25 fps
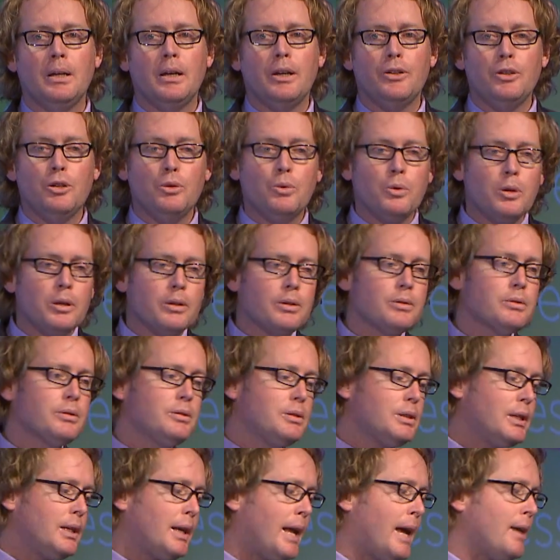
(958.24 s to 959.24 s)
and you
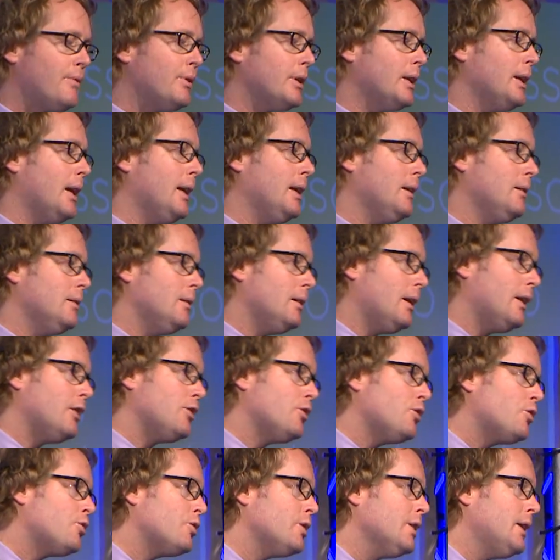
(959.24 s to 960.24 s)
worked to navigate
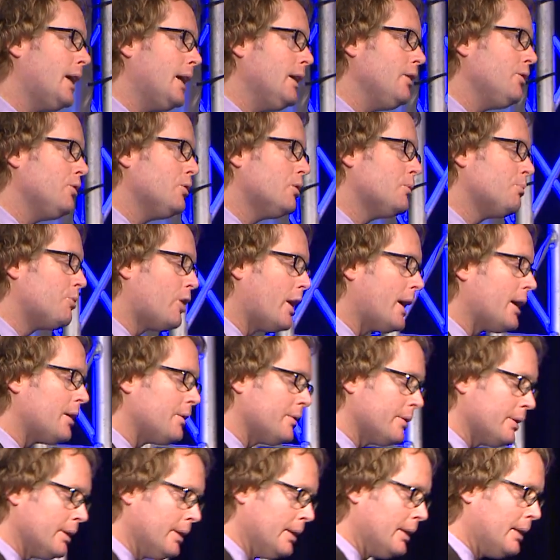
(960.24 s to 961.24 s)
and create your brand.